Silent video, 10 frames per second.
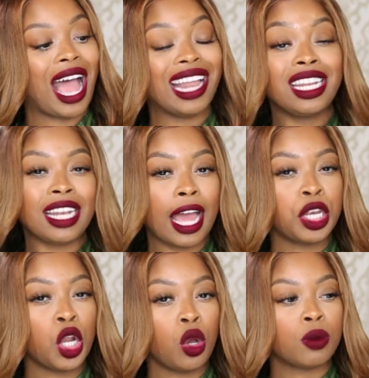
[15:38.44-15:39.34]
I did
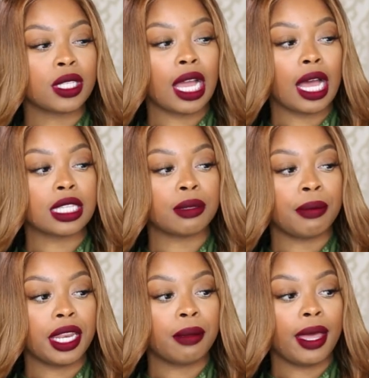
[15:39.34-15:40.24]
not know it was a
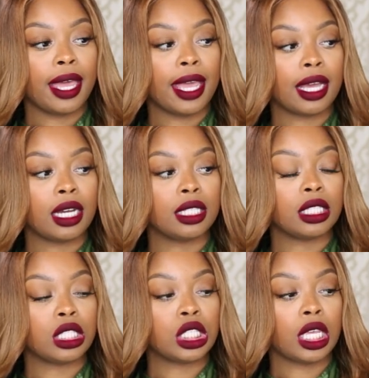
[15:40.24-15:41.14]
cosmetic bag
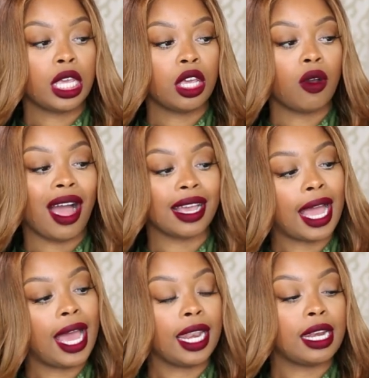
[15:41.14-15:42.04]
until I
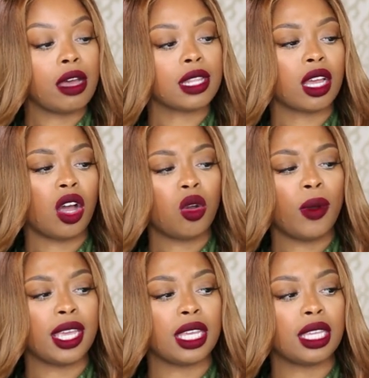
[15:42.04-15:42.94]
got it. And I was like, oh,
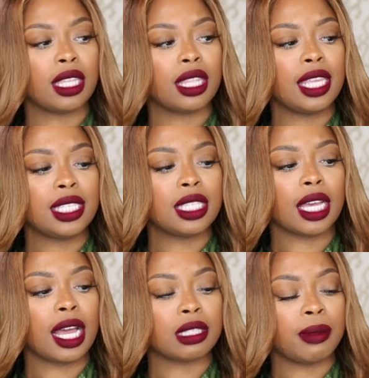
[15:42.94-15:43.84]
wait, this is
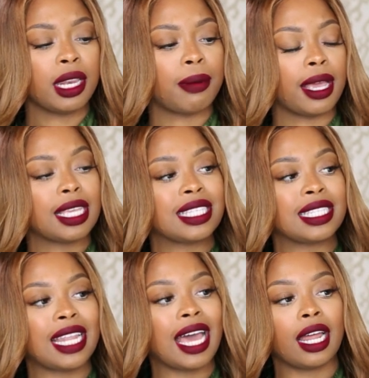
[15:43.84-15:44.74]
a cosmetic bag. It's
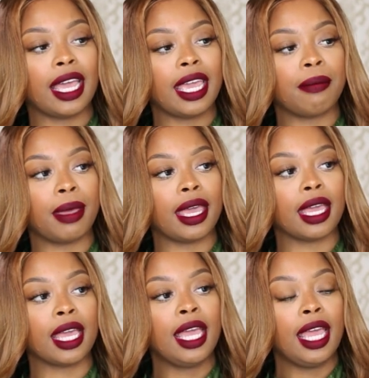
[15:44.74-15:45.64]
not a
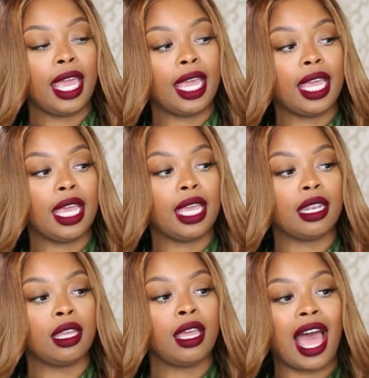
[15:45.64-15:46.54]
handbag.
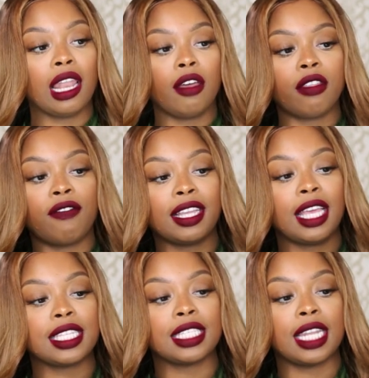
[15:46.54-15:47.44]
And I love the fact
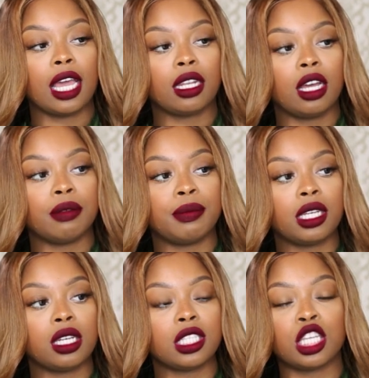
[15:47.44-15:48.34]
that it's nylon
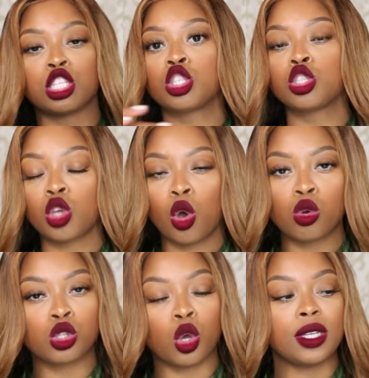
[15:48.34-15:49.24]
because it's
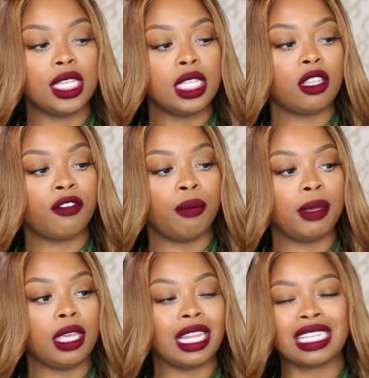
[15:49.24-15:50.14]
so, so easy for
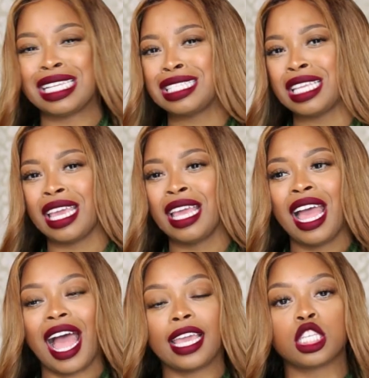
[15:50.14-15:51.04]
me. Like, let's say
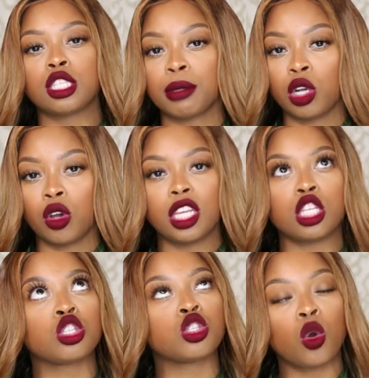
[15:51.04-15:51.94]
I get something on it.
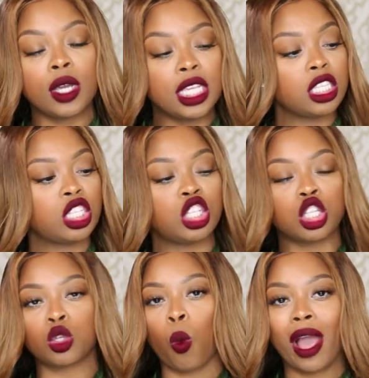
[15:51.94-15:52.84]
It's so easy to
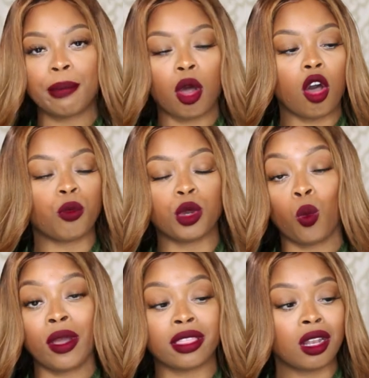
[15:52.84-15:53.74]
just wipe off with a
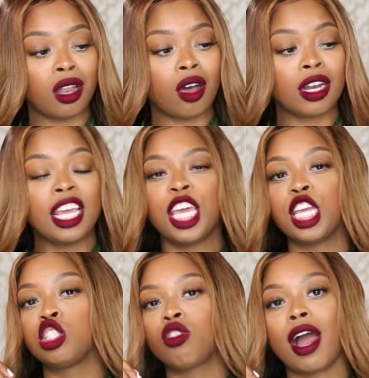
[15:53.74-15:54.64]
wet cloth.
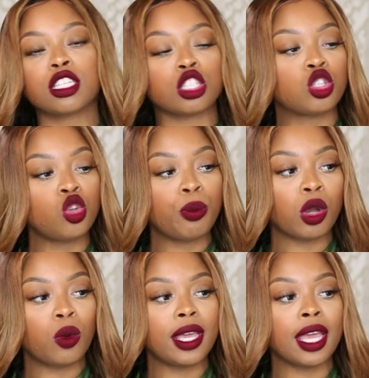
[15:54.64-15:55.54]
It dries
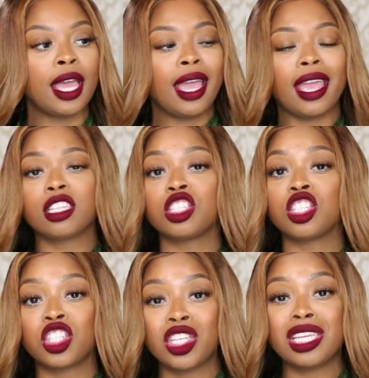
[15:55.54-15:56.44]
super quick. And
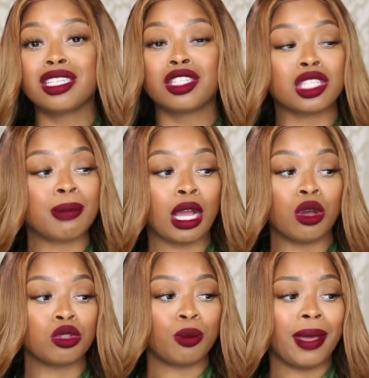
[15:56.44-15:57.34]
she is just my
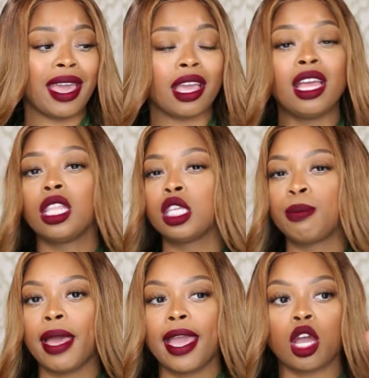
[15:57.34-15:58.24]
go-to bag. This
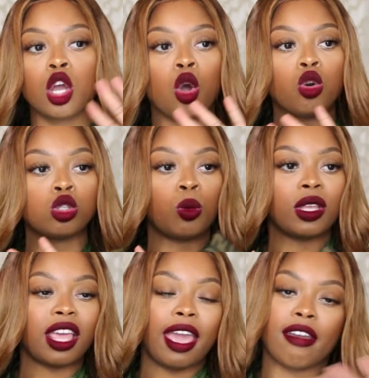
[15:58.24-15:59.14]
bag goes
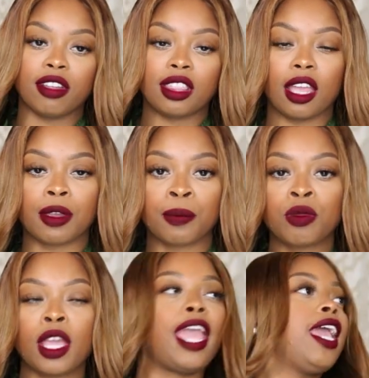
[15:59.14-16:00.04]
with everything.
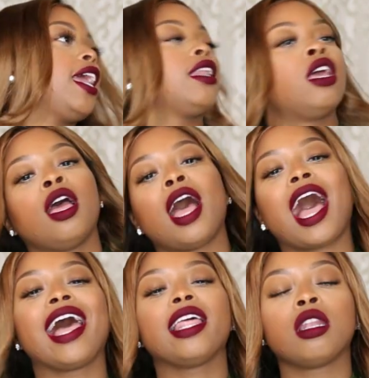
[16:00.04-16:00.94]
And
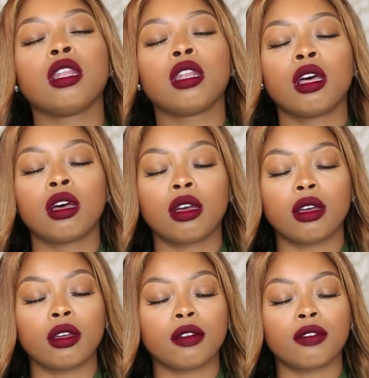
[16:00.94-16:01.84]
I
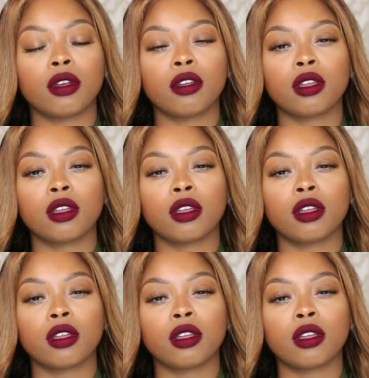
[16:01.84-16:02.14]
love